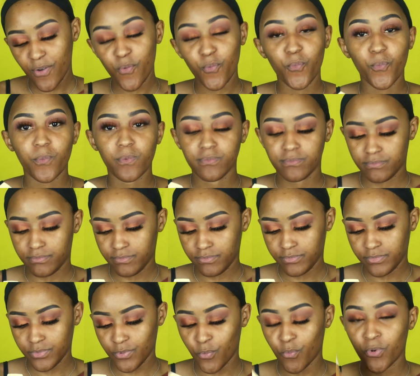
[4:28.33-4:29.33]
ooh,
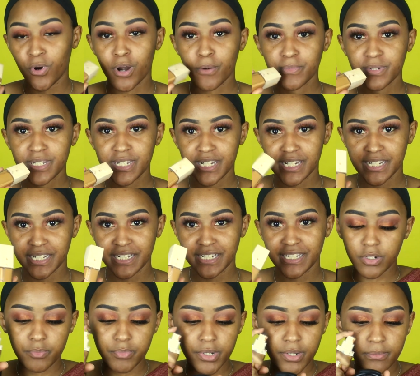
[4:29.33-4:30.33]
Warm
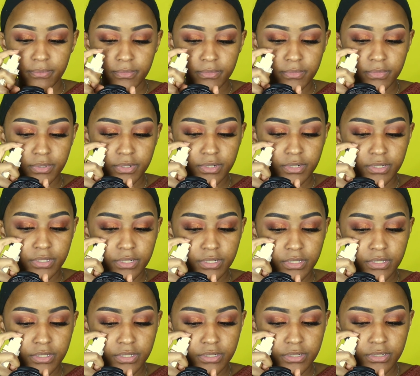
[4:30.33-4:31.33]
Sun. I pump
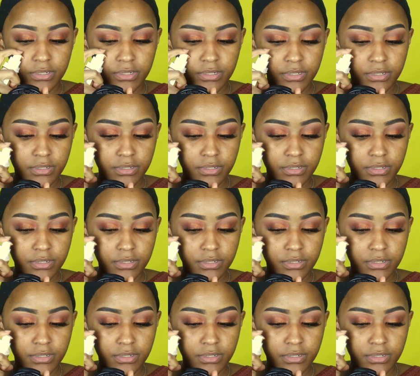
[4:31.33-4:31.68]
little